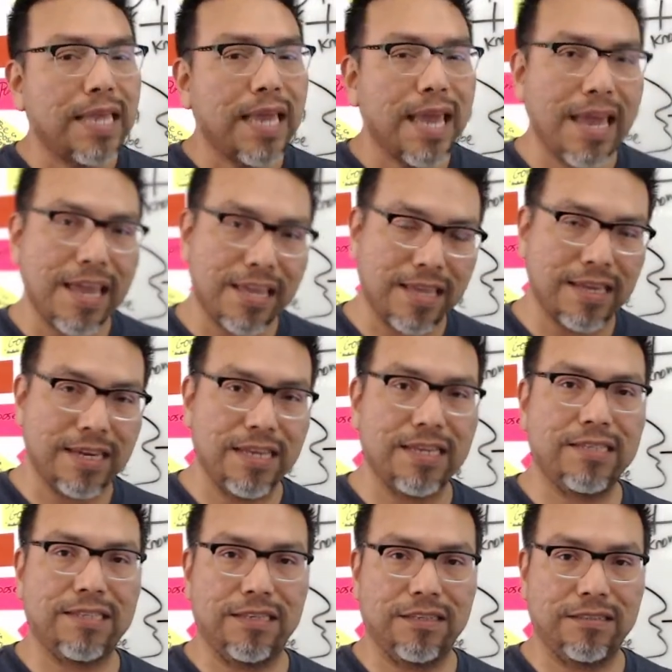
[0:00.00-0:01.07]
Take it
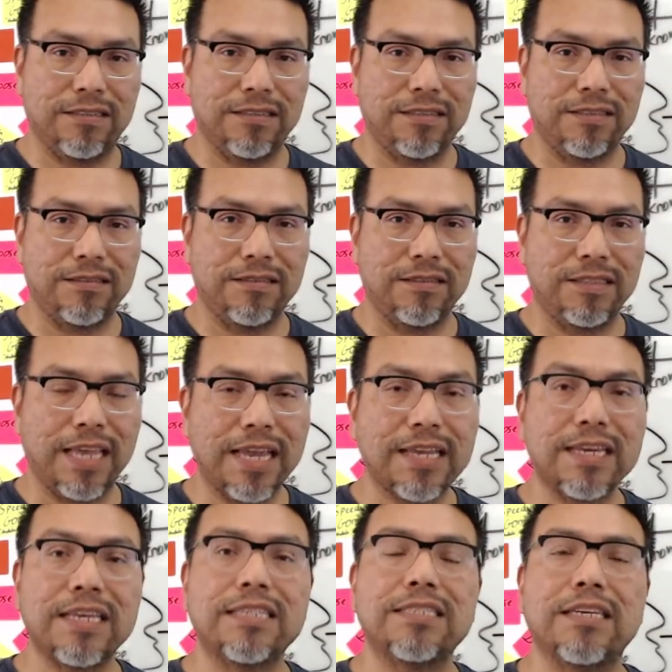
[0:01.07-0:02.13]
easy. Take
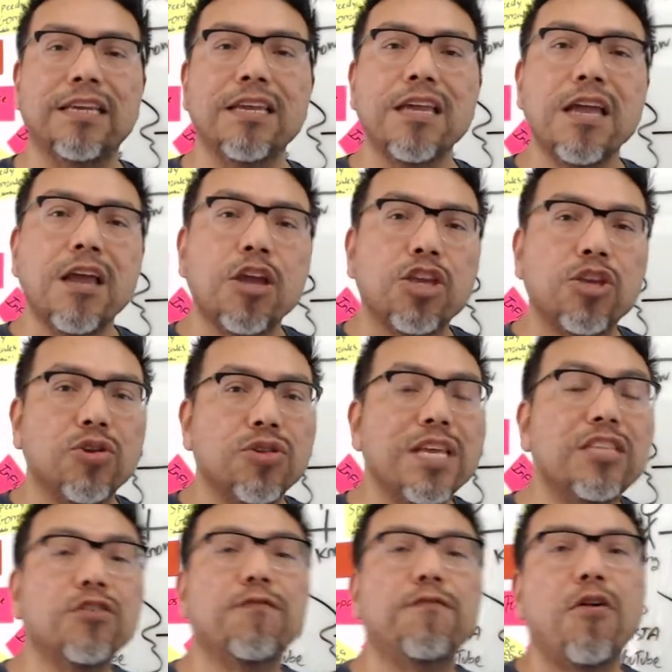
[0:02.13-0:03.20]
it easy. You need
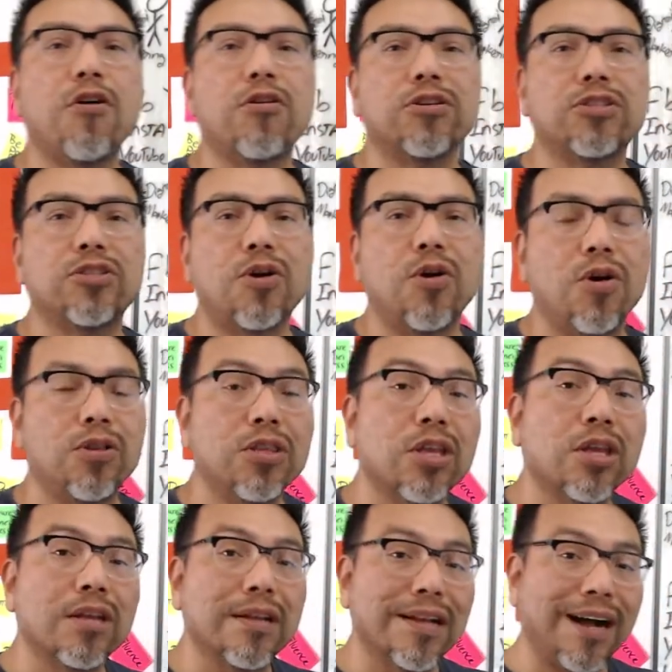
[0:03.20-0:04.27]
to focus on
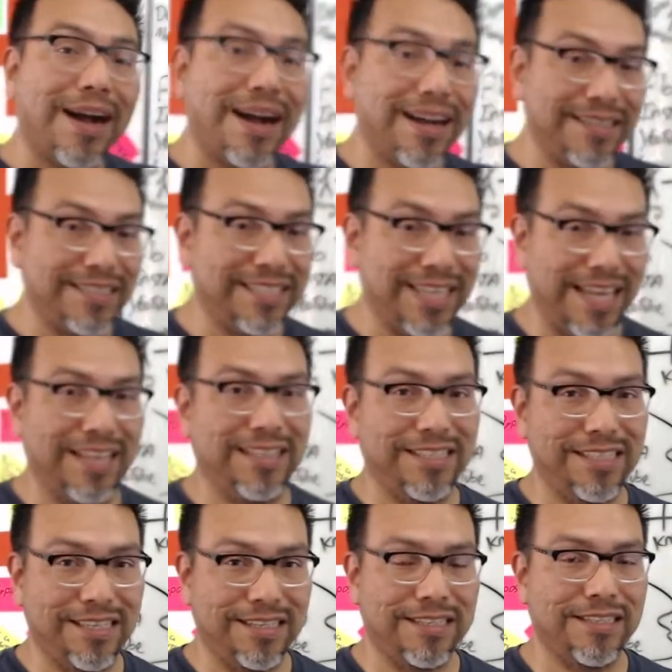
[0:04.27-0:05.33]

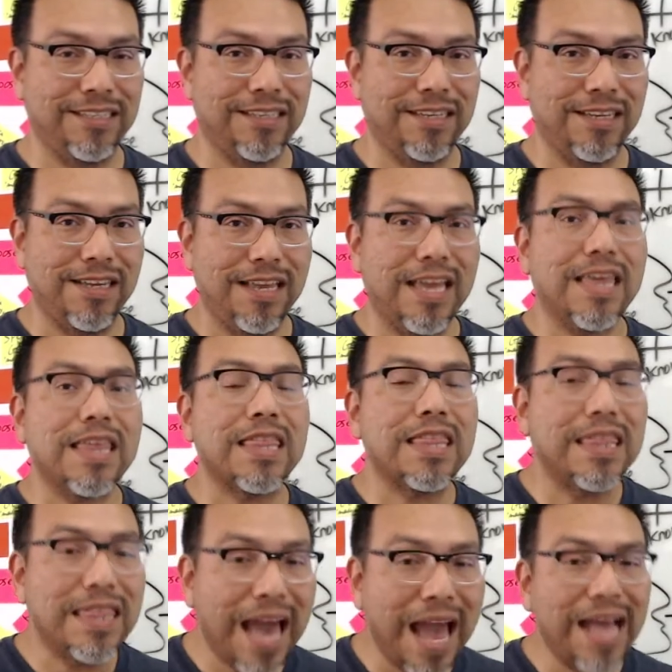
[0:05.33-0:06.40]
content.
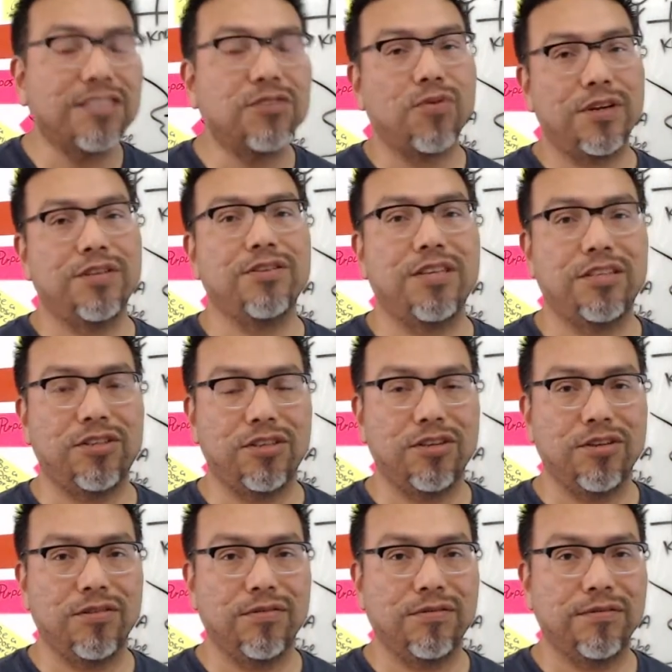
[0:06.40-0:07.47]
That's what you need to do
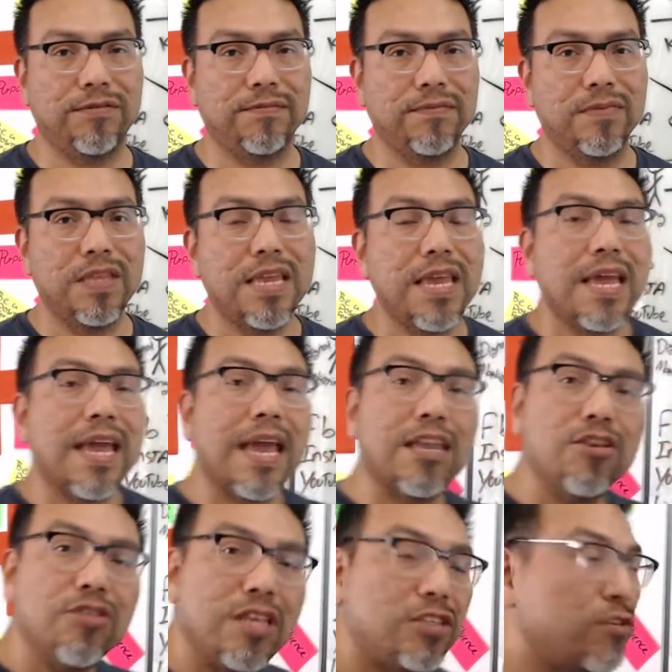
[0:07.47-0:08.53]
and
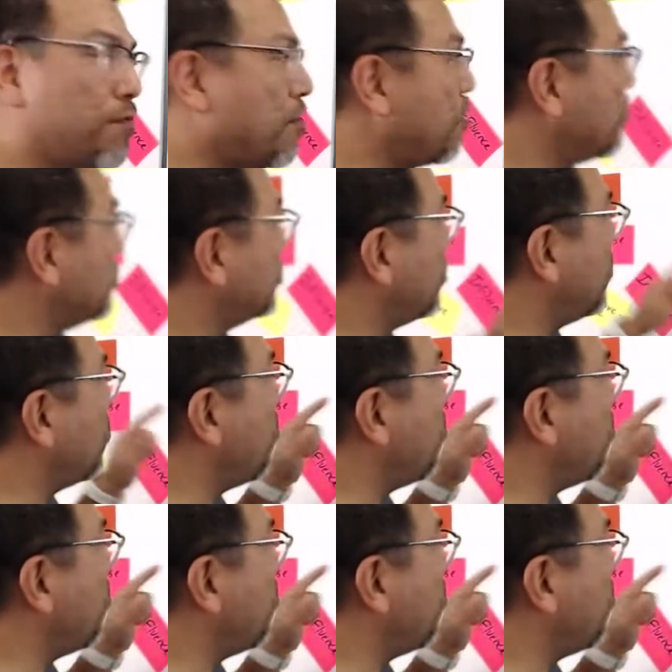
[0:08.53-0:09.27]
you need to focus on